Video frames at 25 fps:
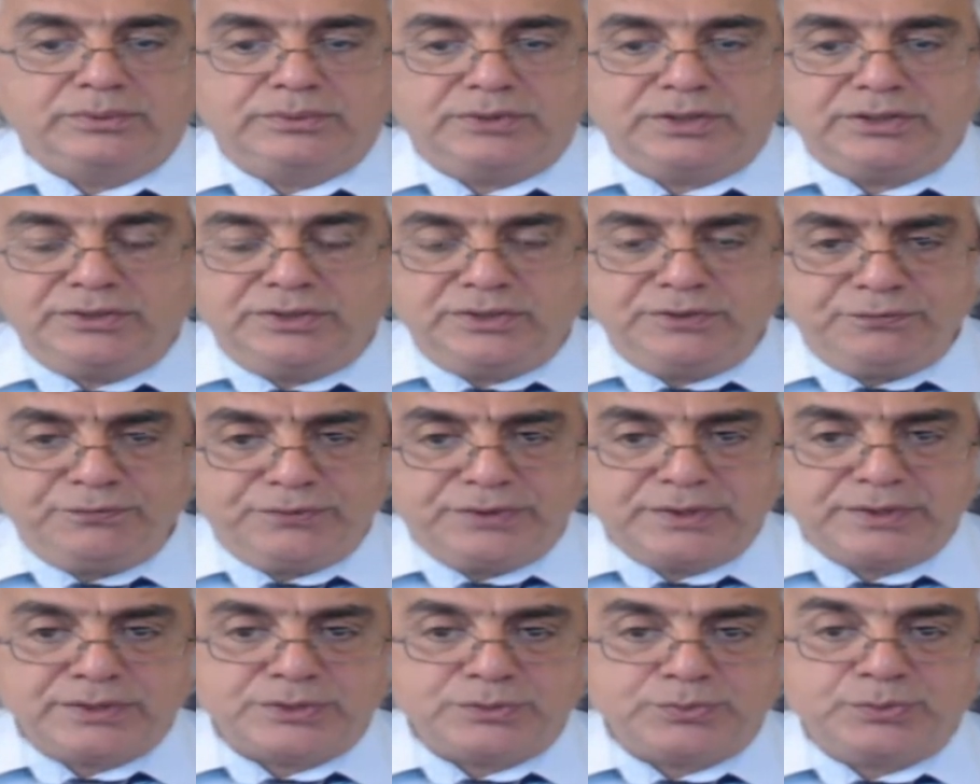the
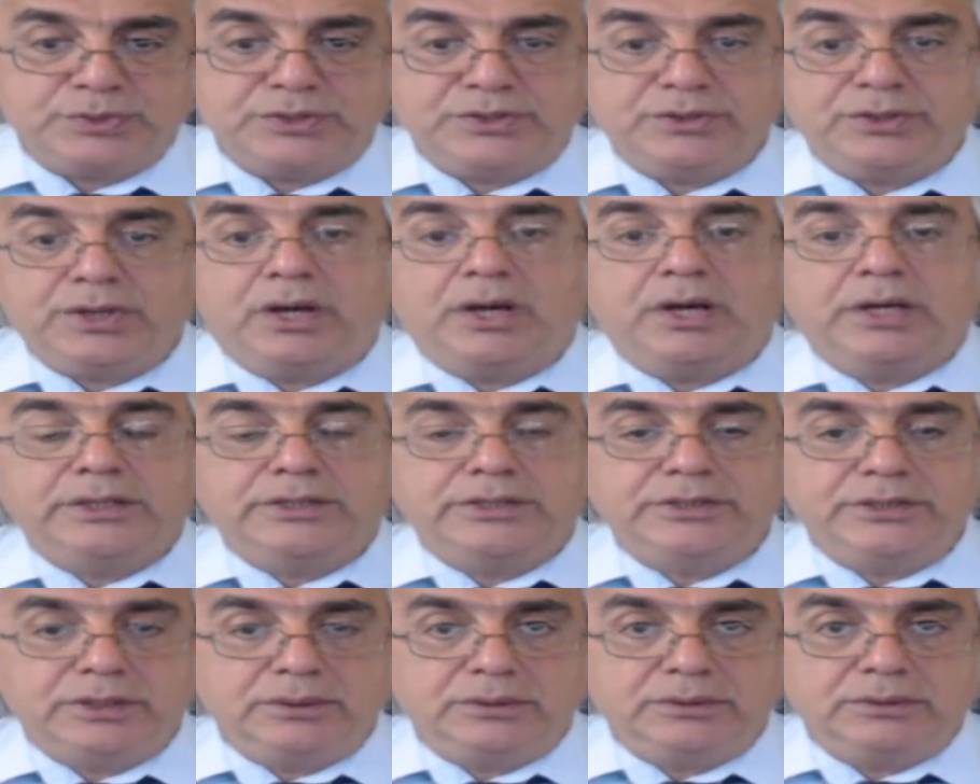difference with the
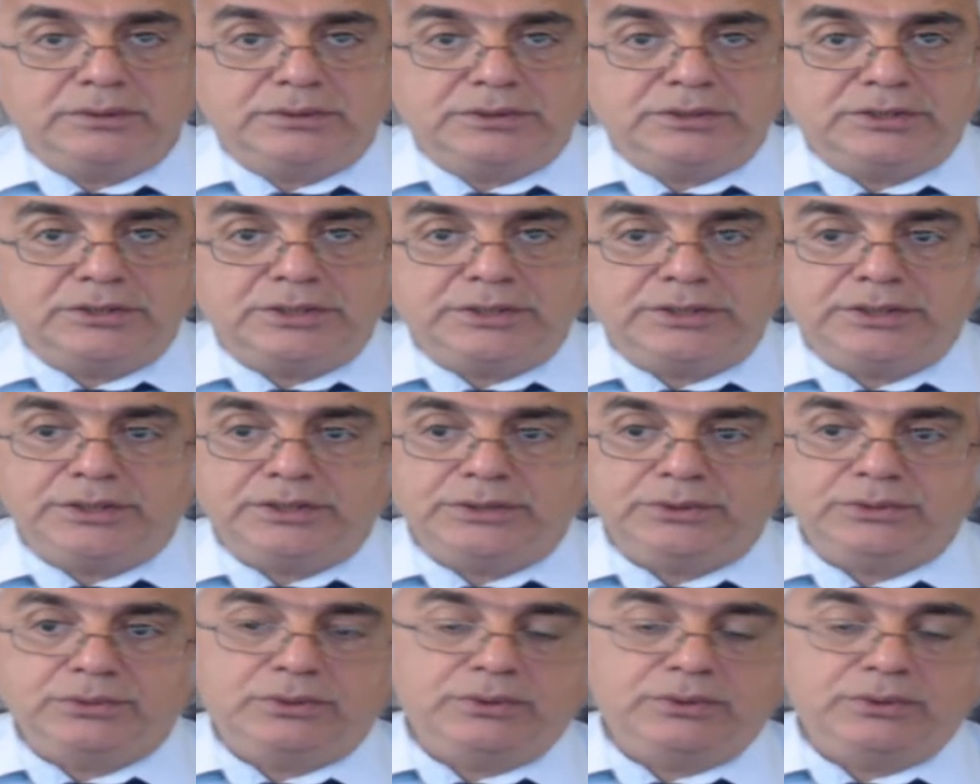ideology